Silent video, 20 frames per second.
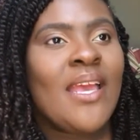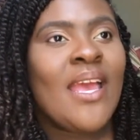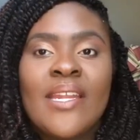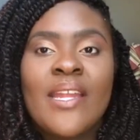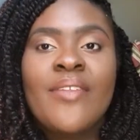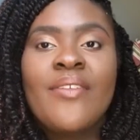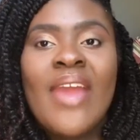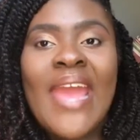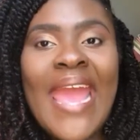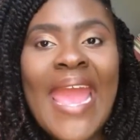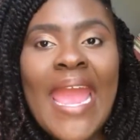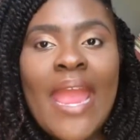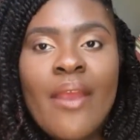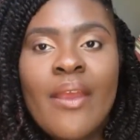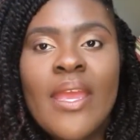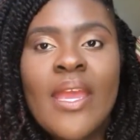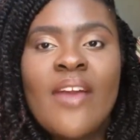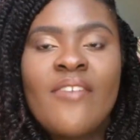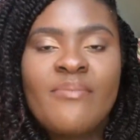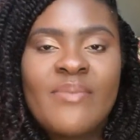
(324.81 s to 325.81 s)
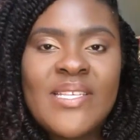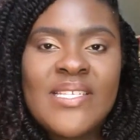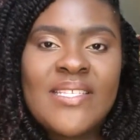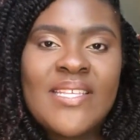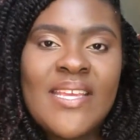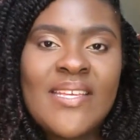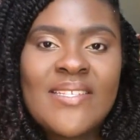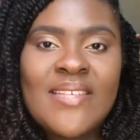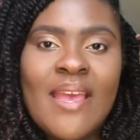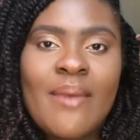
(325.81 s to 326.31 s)
Another area of
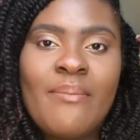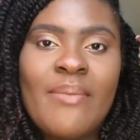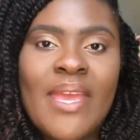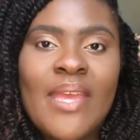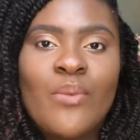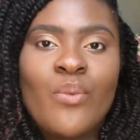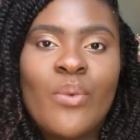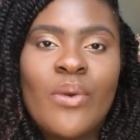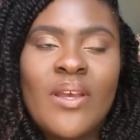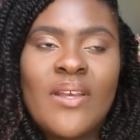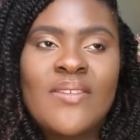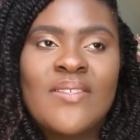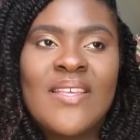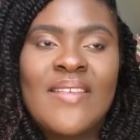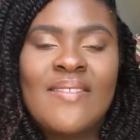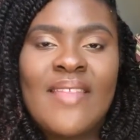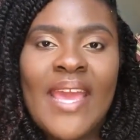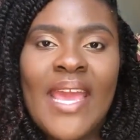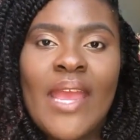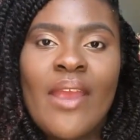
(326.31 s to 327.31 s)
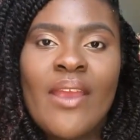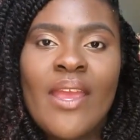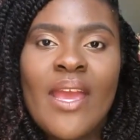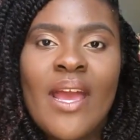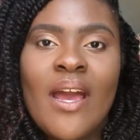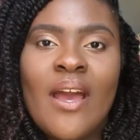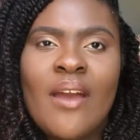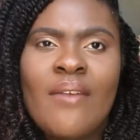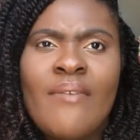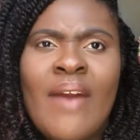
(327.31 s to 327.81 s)
mistakes I made was in the area
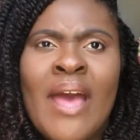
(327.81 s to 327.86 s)
of,